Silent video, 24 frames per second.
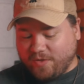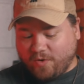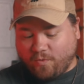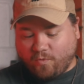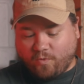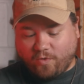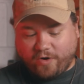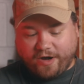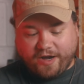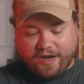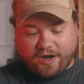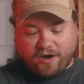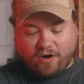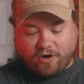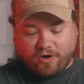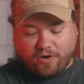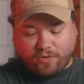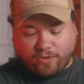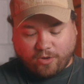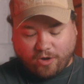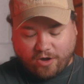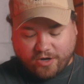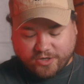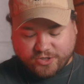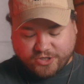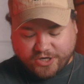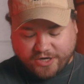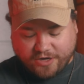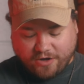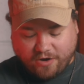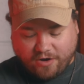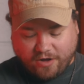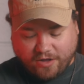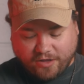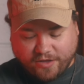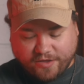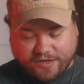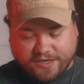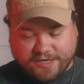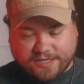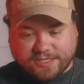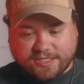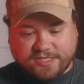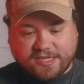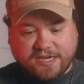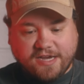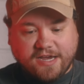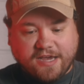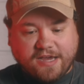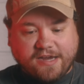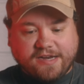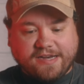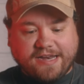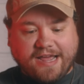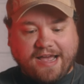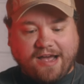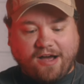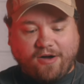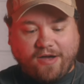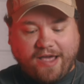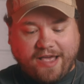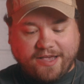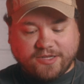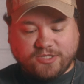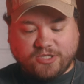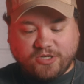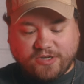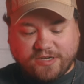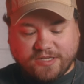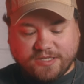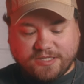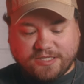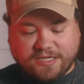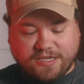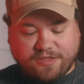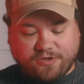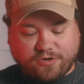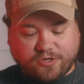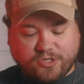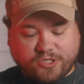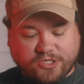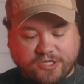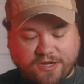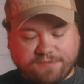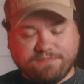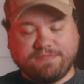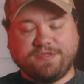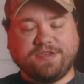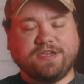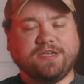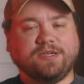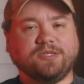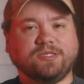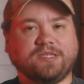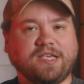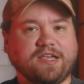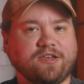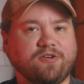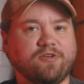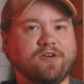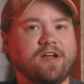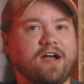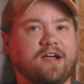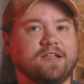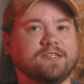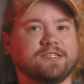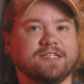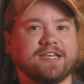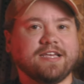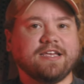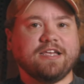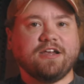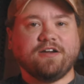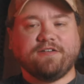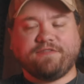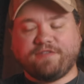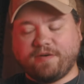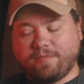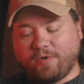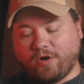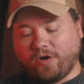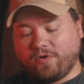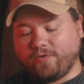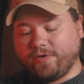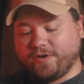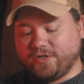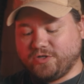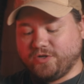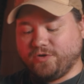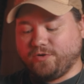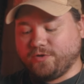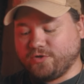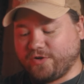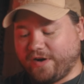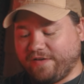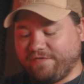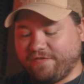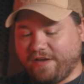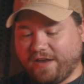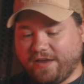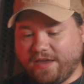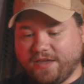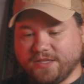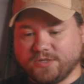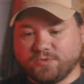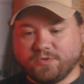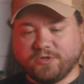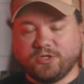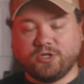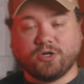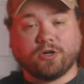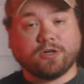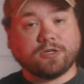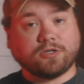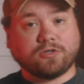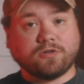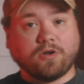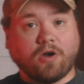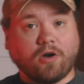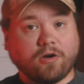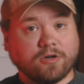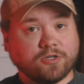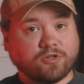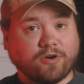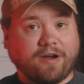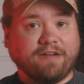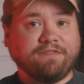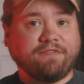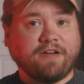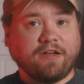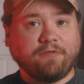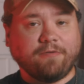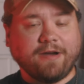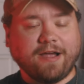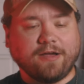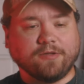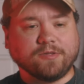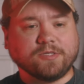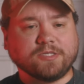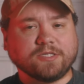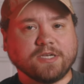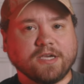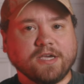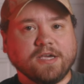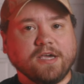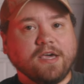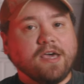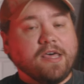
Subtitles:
We are launching all of these. Now, as you can see, there's some things that you're not seeing here from our original dry-fi kits, which are our dry-fi rounds.